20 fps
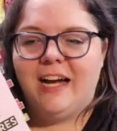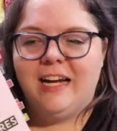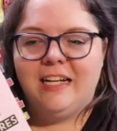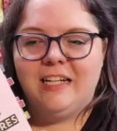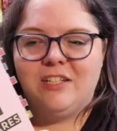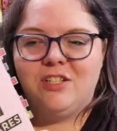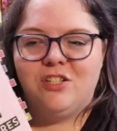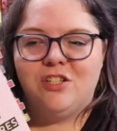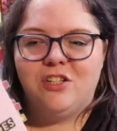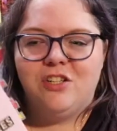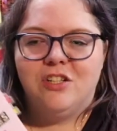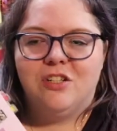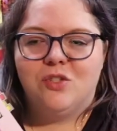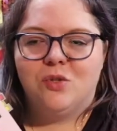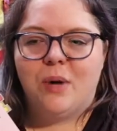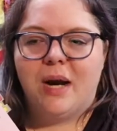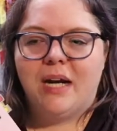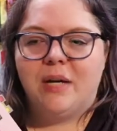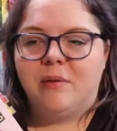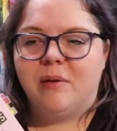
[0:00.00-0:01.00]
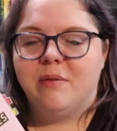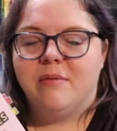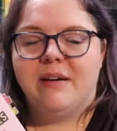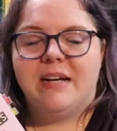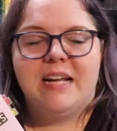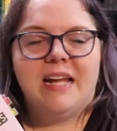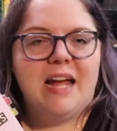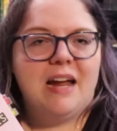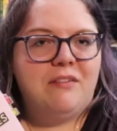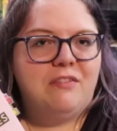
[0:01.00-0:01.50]
I try to
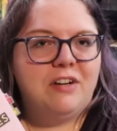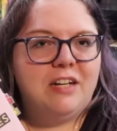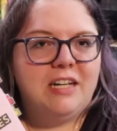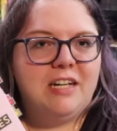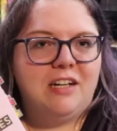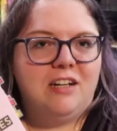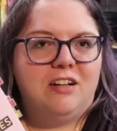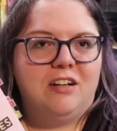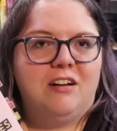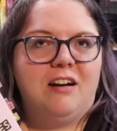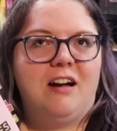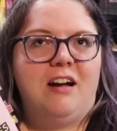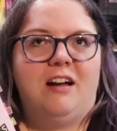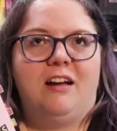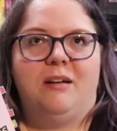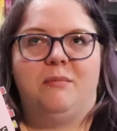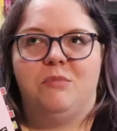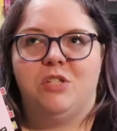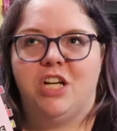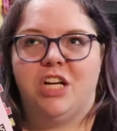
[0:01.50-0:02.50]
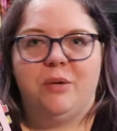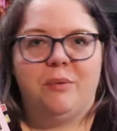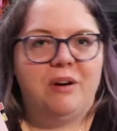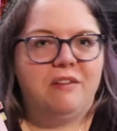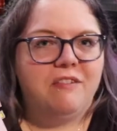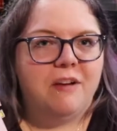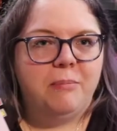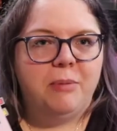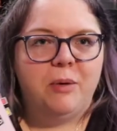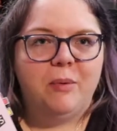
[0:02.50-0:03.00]
reread it every year, um,
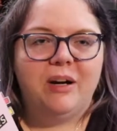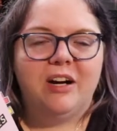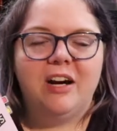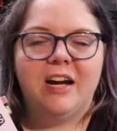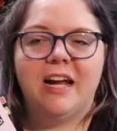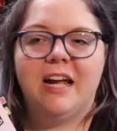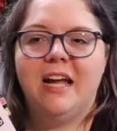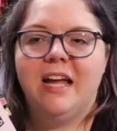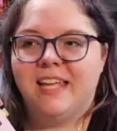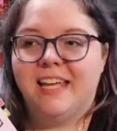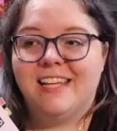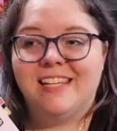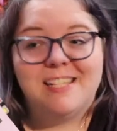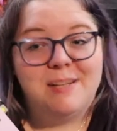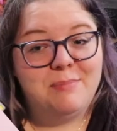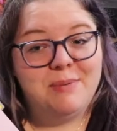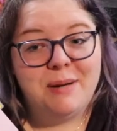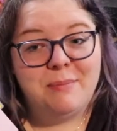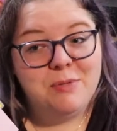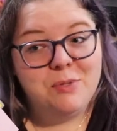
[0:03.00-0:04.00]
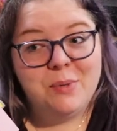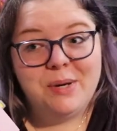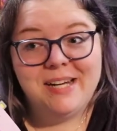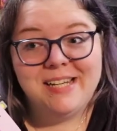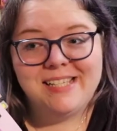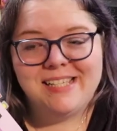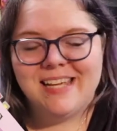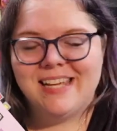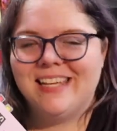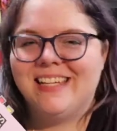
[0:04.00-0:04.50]
January, February, sometimes
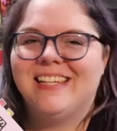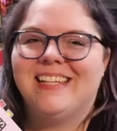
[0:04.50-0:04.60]
twice.